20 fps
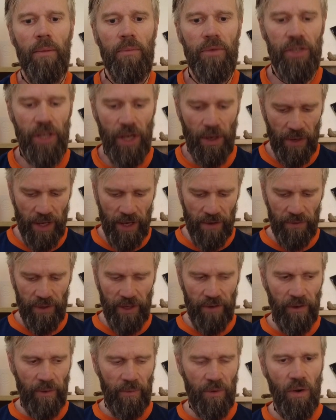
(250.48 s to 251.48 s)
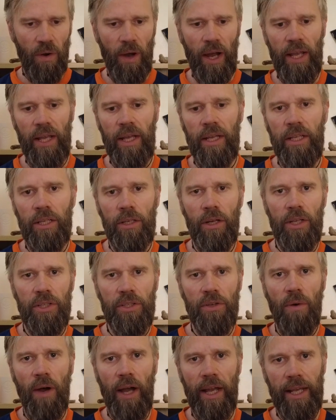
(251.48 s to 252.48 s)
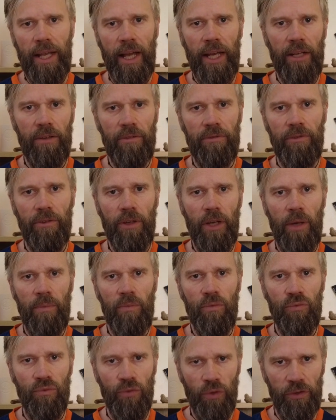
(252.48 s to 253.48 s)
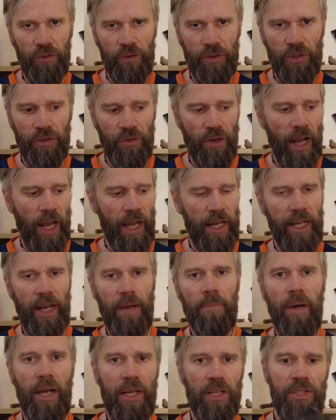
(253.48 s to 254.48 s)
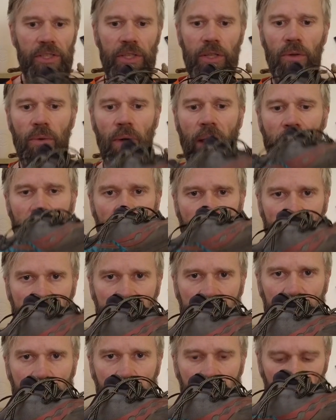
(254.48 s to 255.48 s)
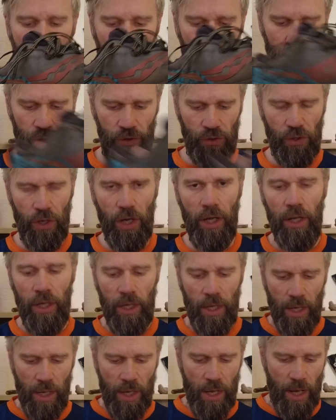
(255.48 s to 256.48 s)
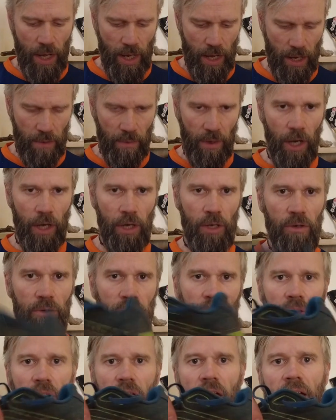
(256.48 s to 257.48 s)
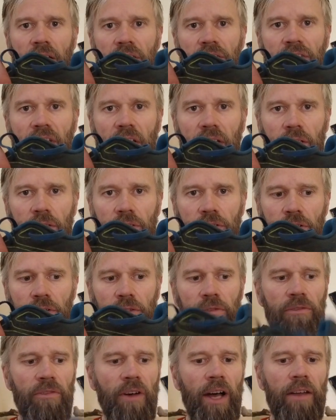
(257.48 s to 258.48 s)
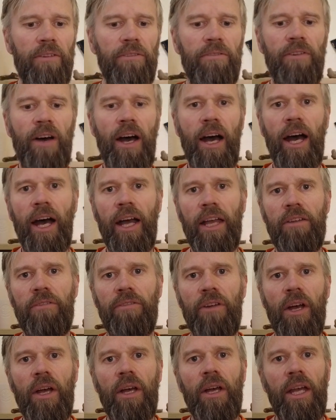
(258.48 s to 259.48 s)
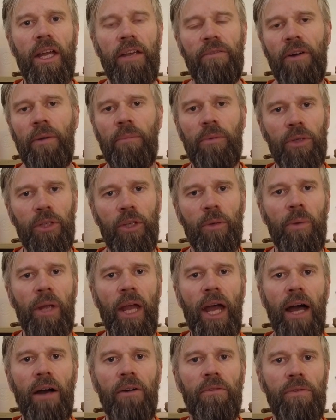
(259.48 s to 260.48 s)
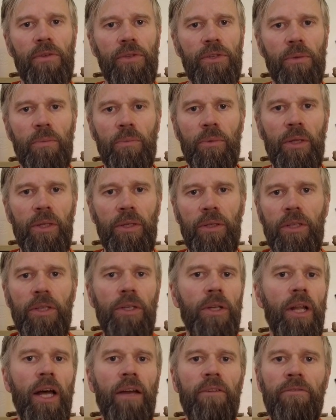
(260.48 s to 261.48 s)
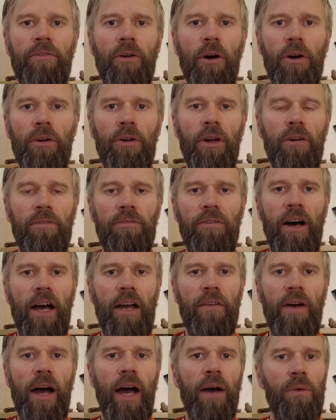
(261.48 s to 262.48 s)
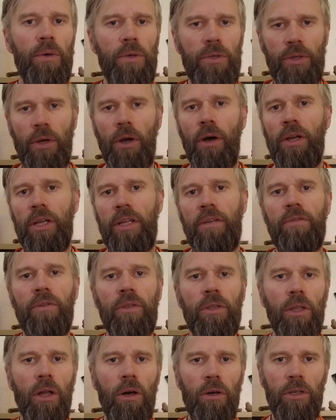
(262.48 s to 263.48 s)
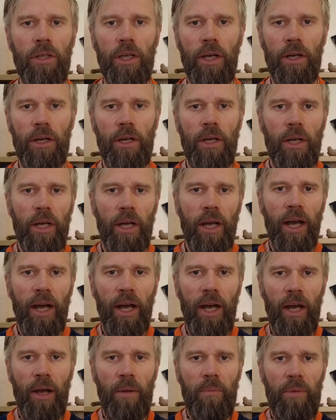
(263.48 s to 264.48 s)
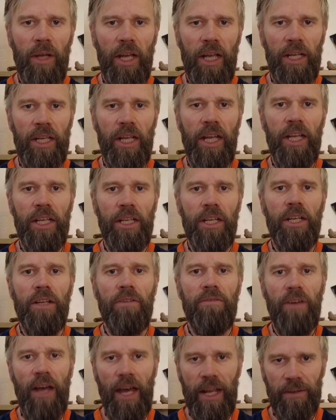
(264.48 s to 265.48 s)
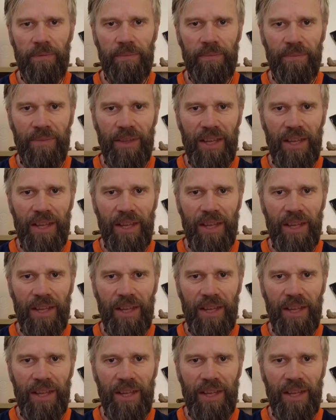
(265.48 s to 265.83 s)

So even if I'm quite, you know, it's quite kind of rough terrain, I might still wear the Exodus Ultra over the X-Talon 255 if I'm going to be out for something, you know, like 4 or 5 hours or even longer in an event.